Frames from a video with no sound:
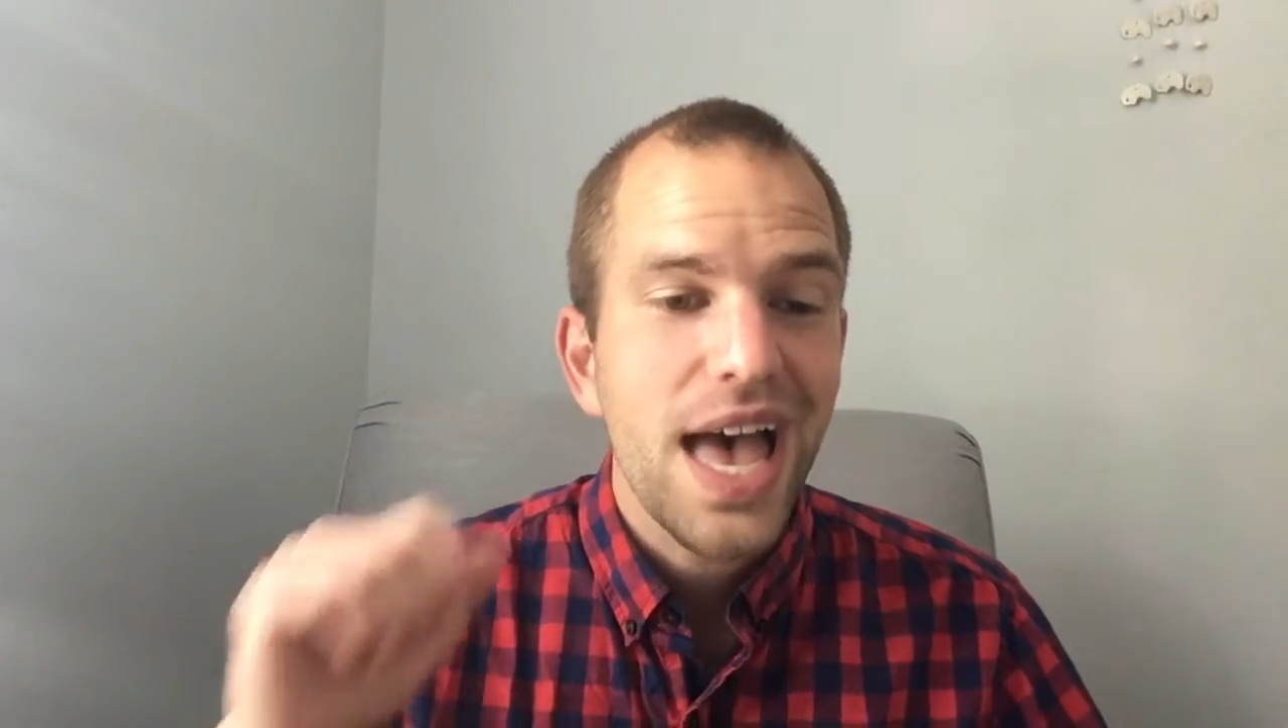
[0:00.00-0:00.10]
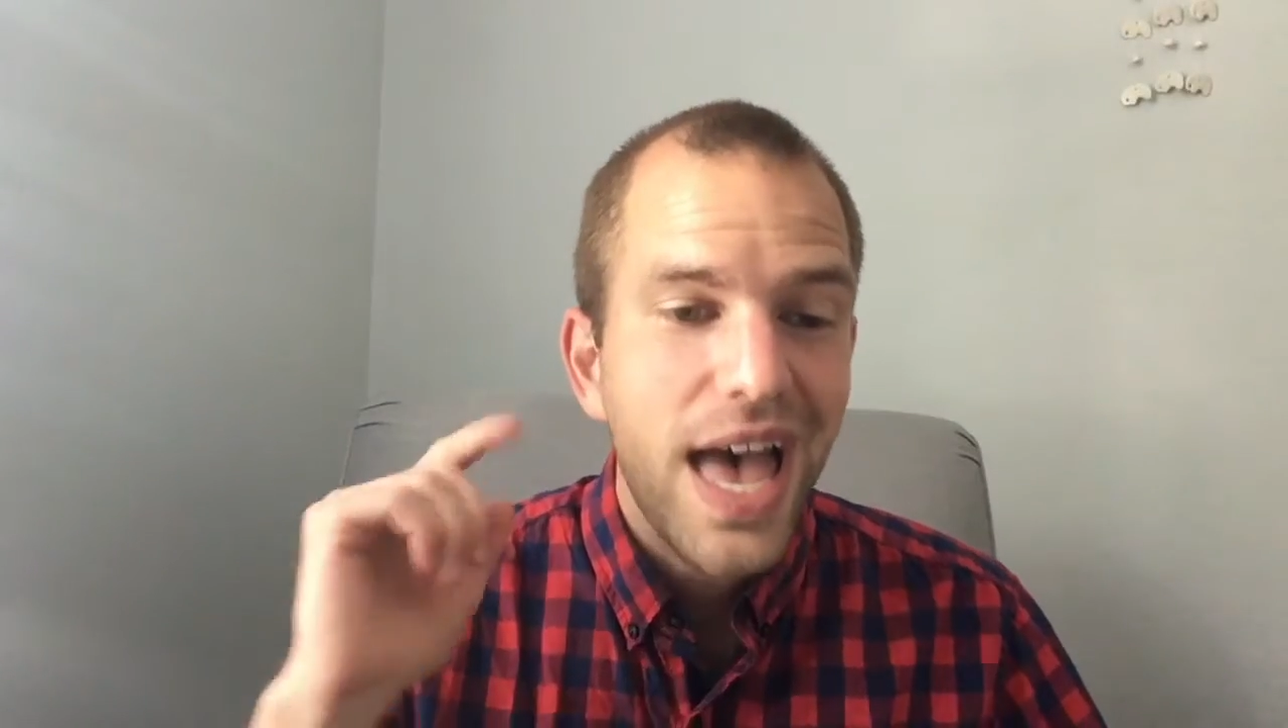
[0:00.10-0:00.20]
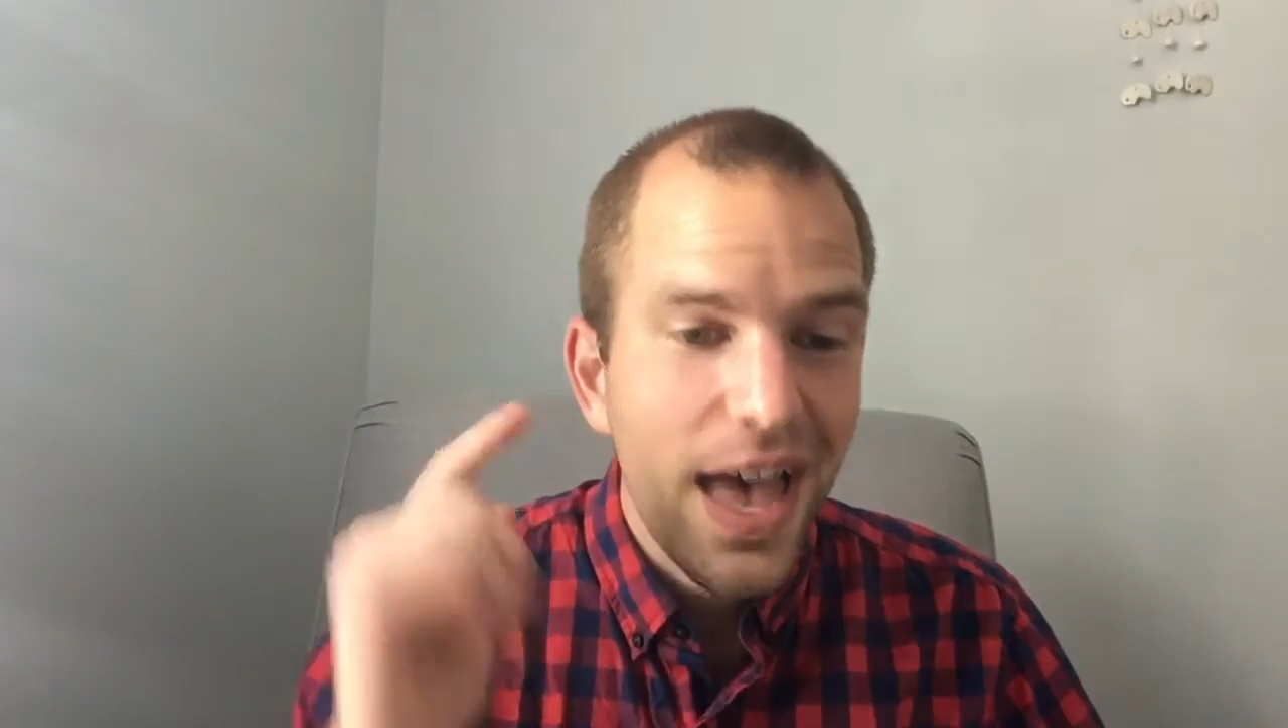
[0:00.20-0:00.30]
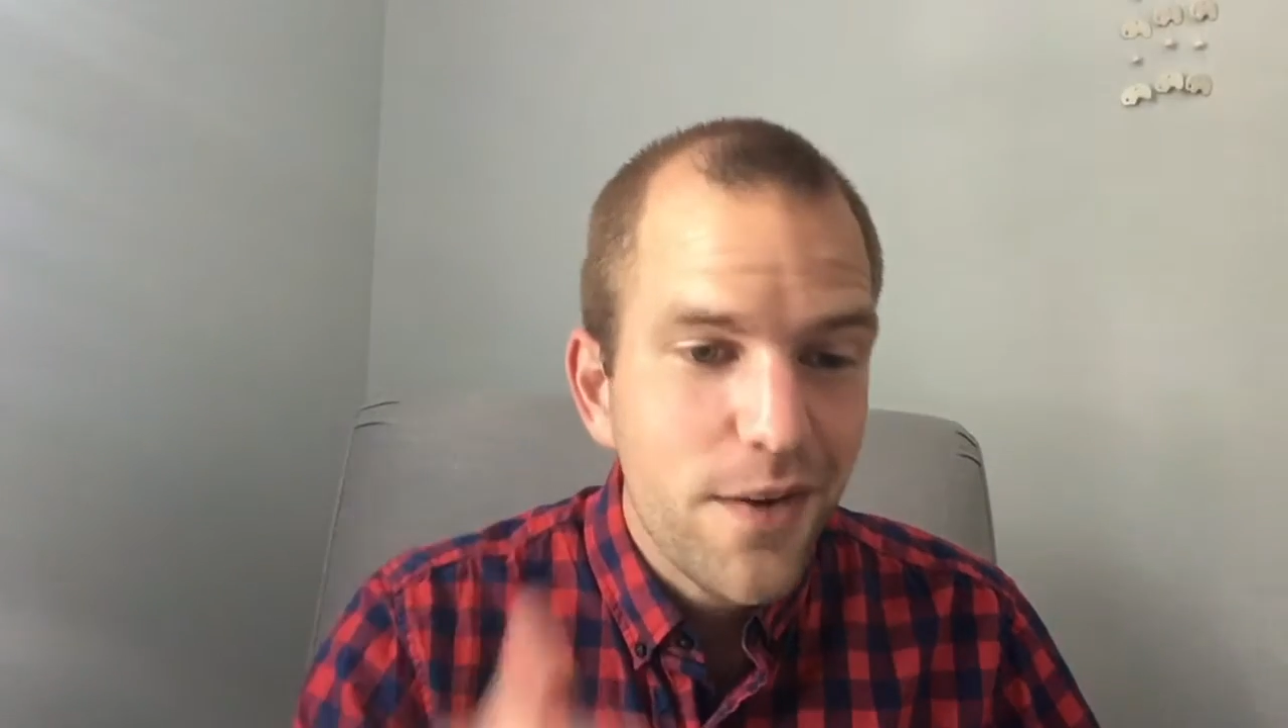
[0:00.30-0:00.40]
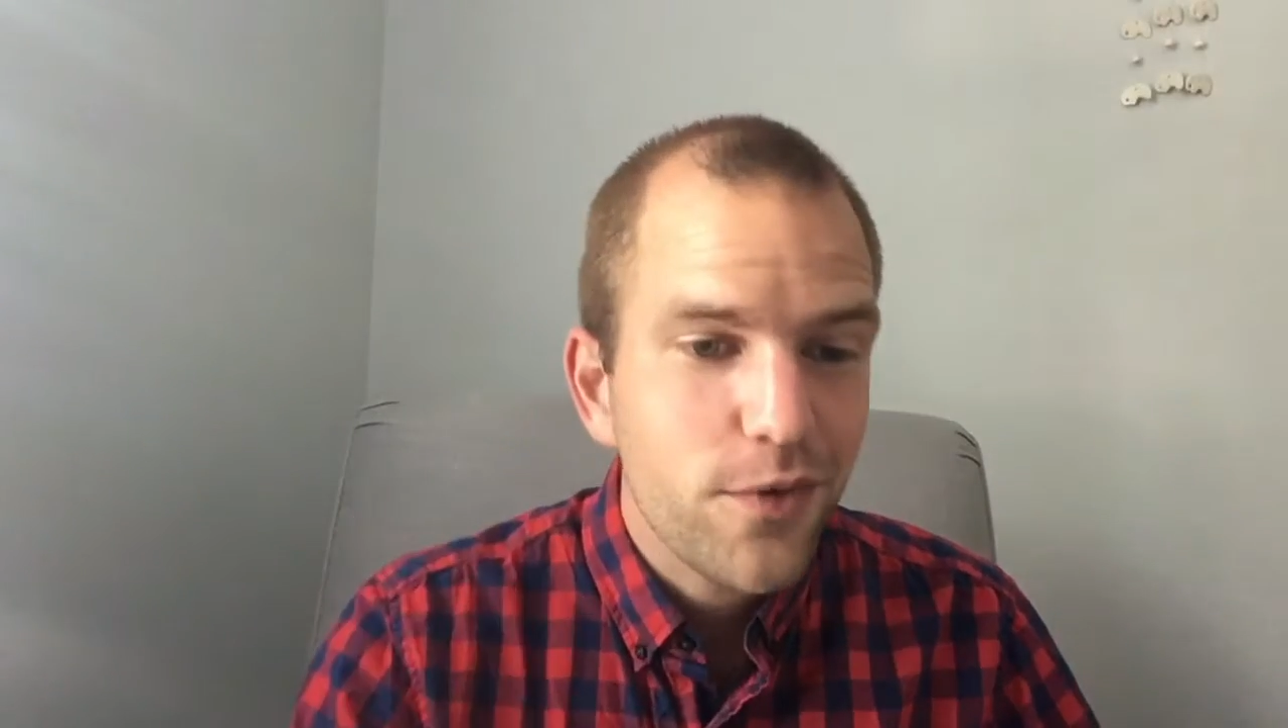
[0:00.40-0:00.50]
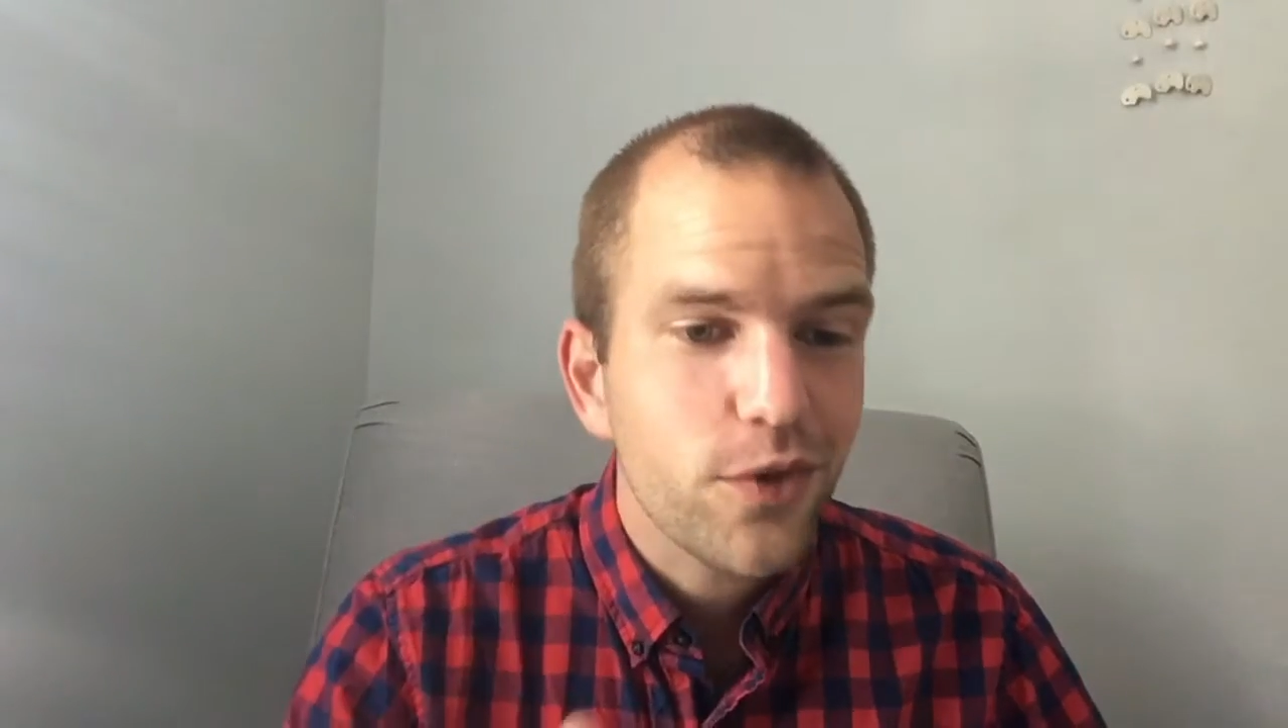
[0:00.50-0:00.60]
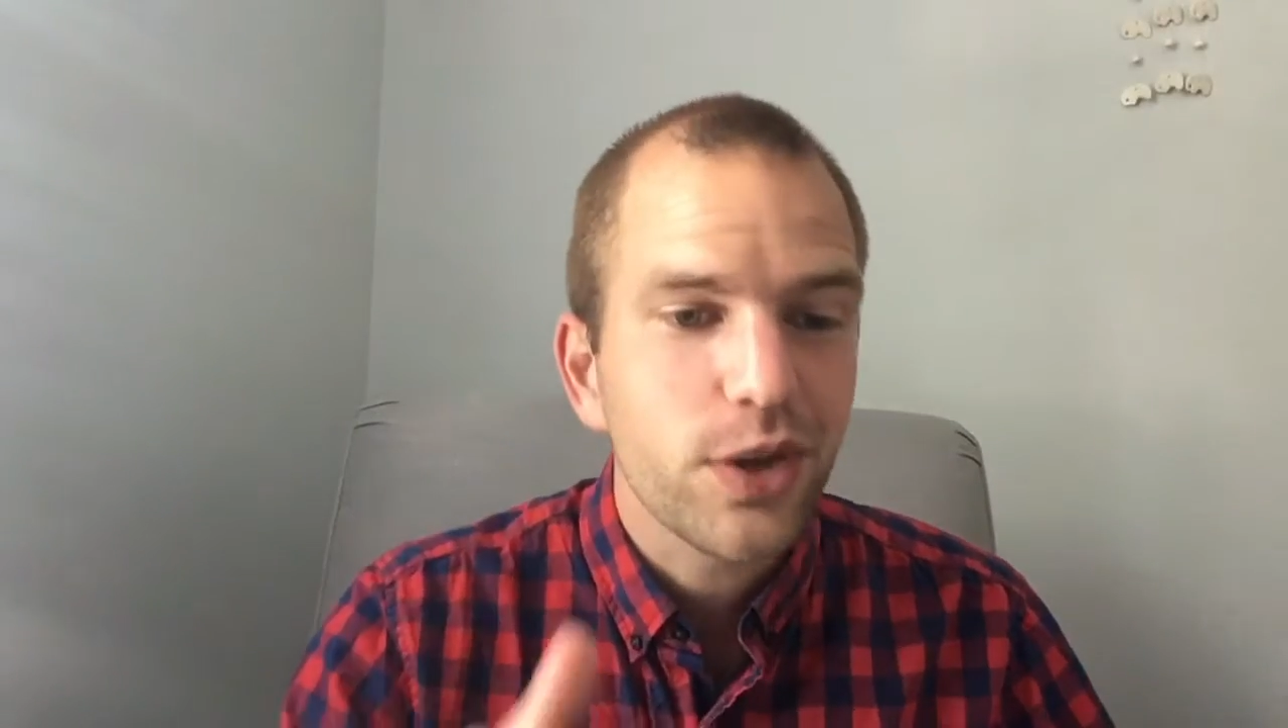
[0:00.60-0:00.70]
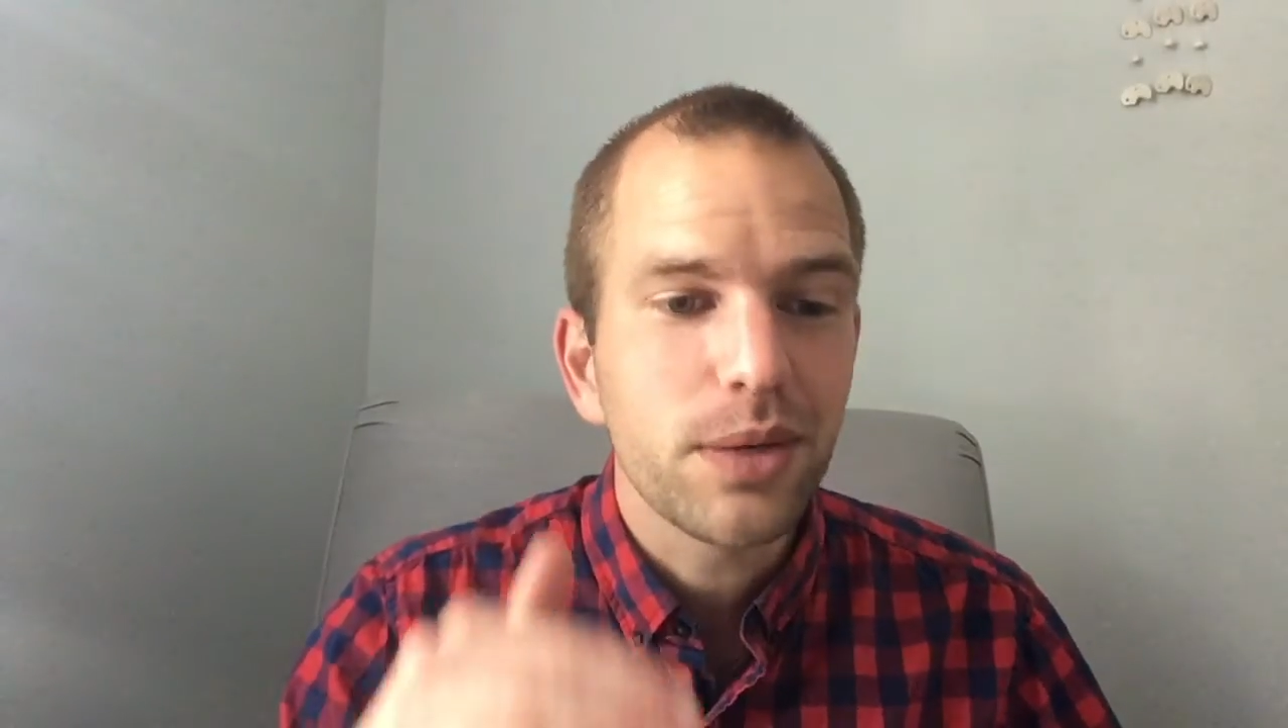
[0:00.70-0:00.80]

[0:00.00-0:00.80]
every